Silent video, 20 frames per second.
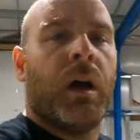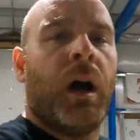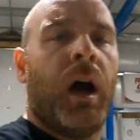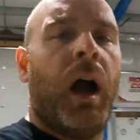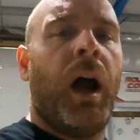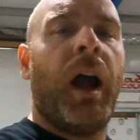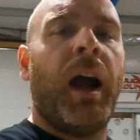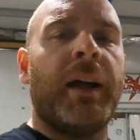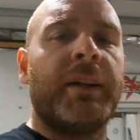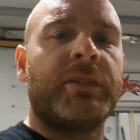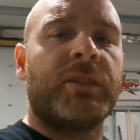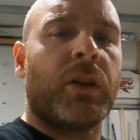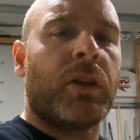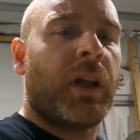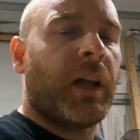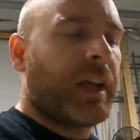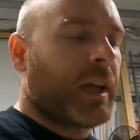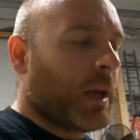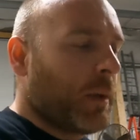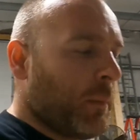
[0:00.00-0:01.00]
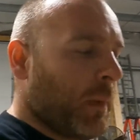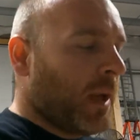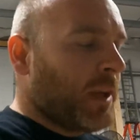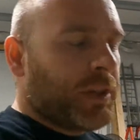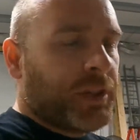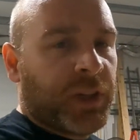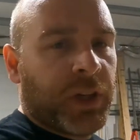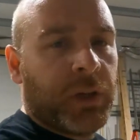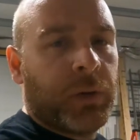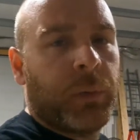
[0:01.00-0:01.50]
All right, so like I
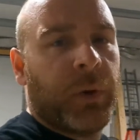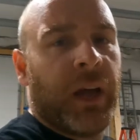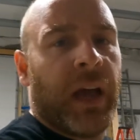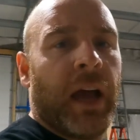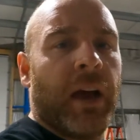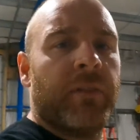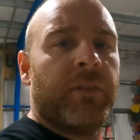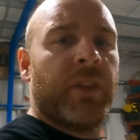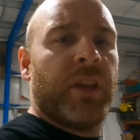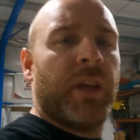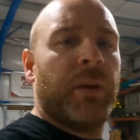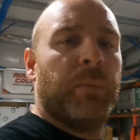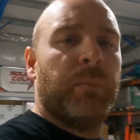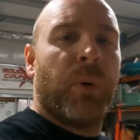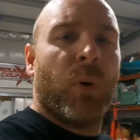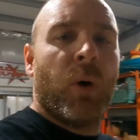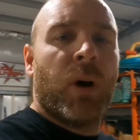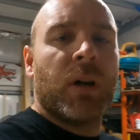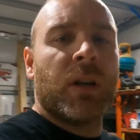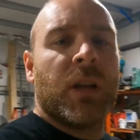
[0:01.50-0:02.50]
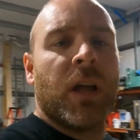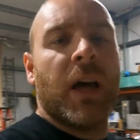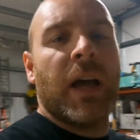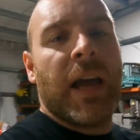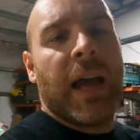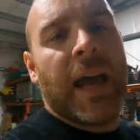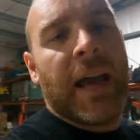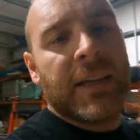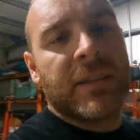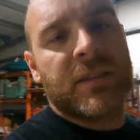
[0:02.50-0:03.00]
mentioned, we have the Borla
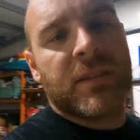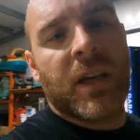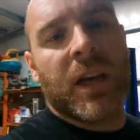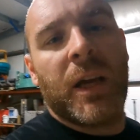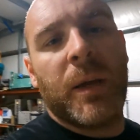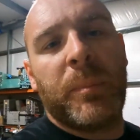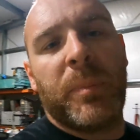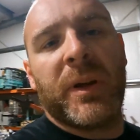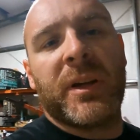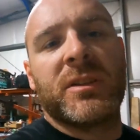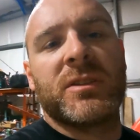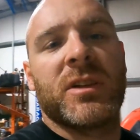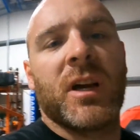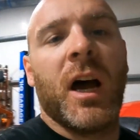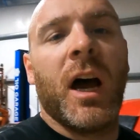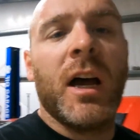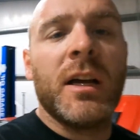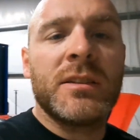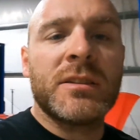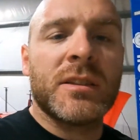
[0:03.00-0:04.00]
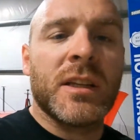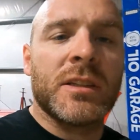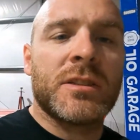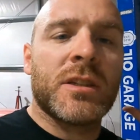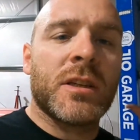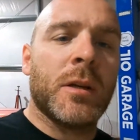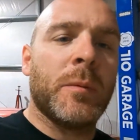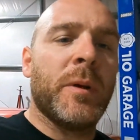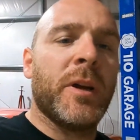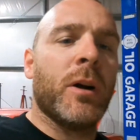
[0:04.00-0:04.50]
S-type exhaust
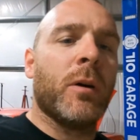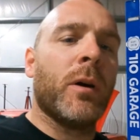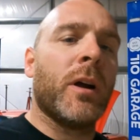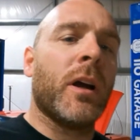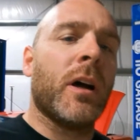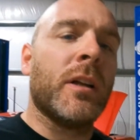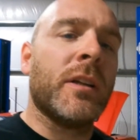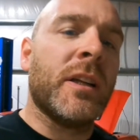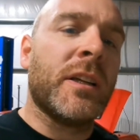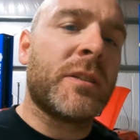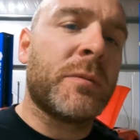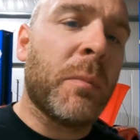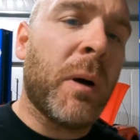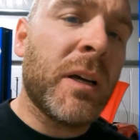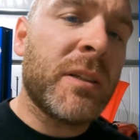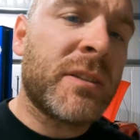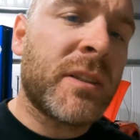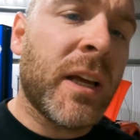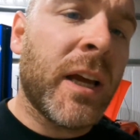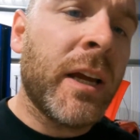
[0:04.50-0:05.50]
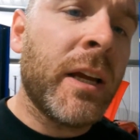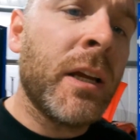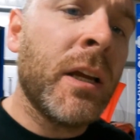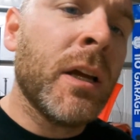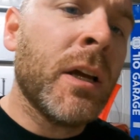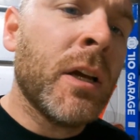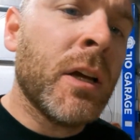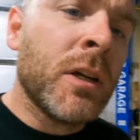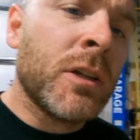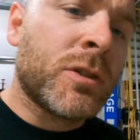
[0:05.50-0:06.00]
that's gonna be going on this Mustang.
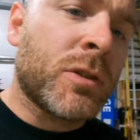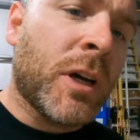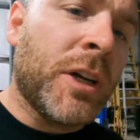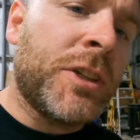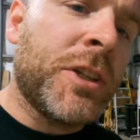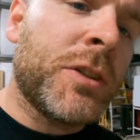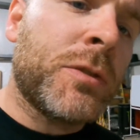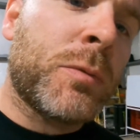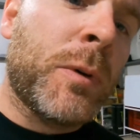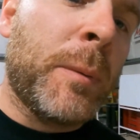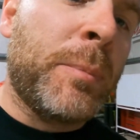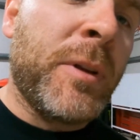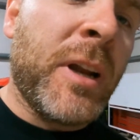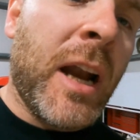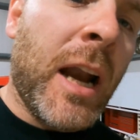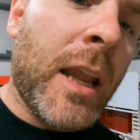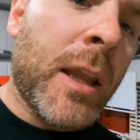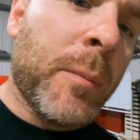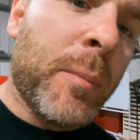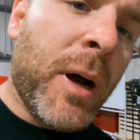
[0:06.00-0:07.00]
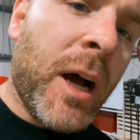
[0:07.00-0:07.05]
So I just ripped it out of the